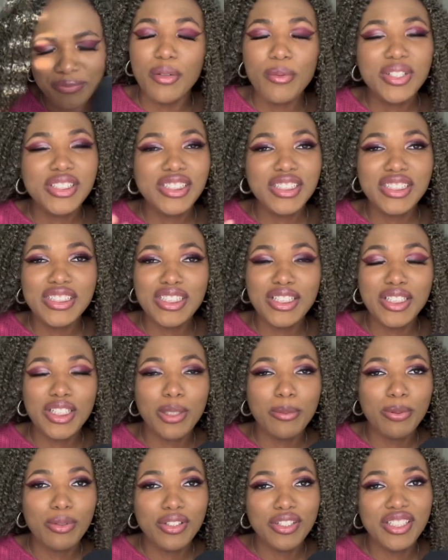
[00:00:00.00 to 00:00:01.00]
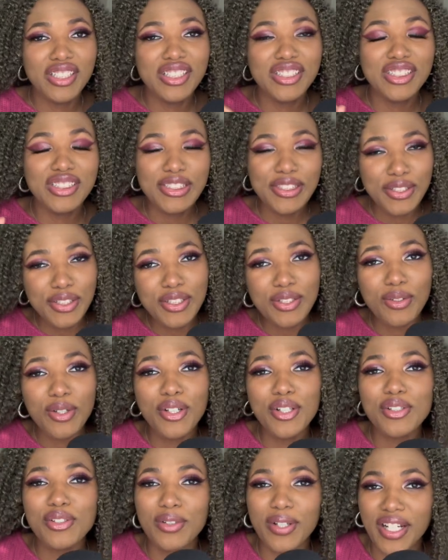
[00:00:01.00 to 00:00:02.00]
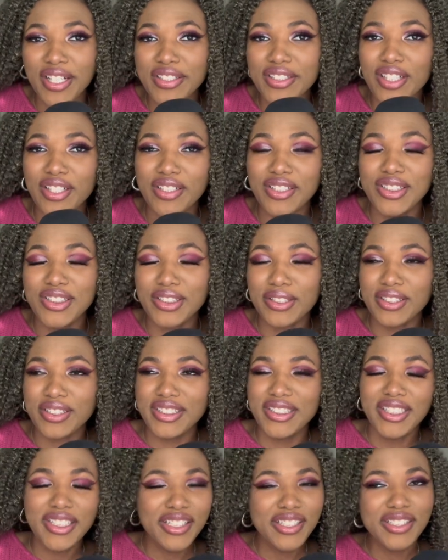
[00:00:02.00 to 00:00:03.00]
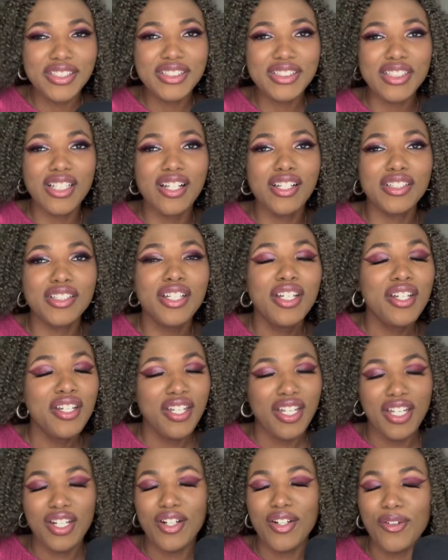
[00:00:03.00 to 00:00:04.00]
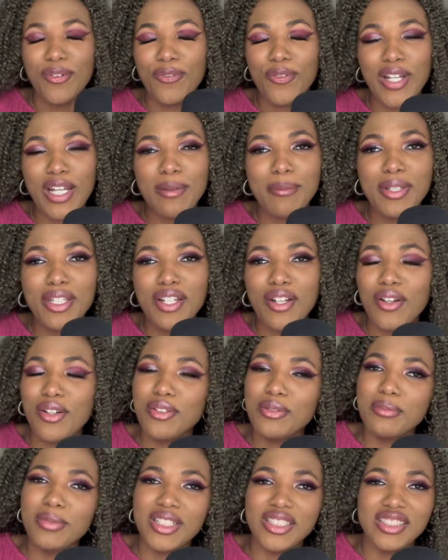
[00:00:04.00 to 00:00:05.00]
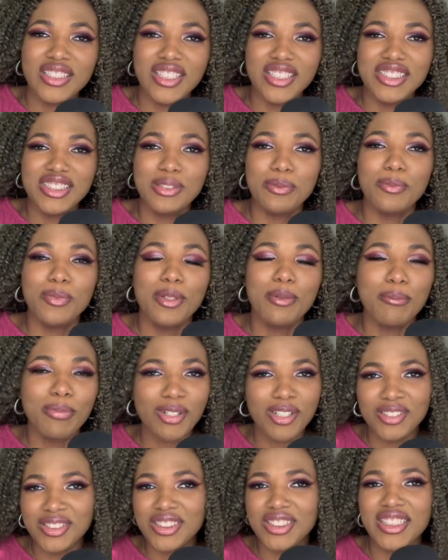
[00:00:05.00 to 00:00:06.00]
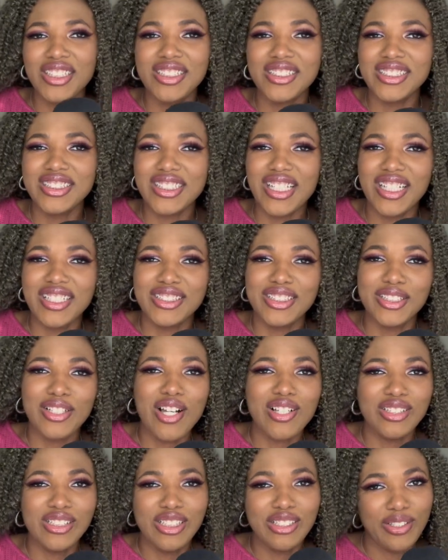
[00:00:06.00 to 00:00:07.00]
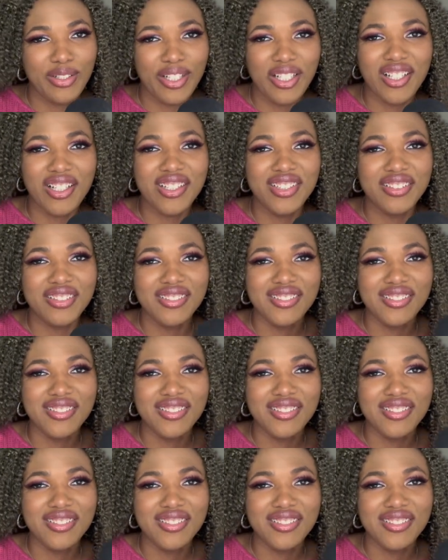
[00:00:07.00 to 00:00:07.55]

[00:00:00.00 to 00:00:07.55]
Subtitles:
It wasn't until an employee's 2-year-old granddaughter started singing the song in her family-owned business when Bernstein decided to call a lawyer.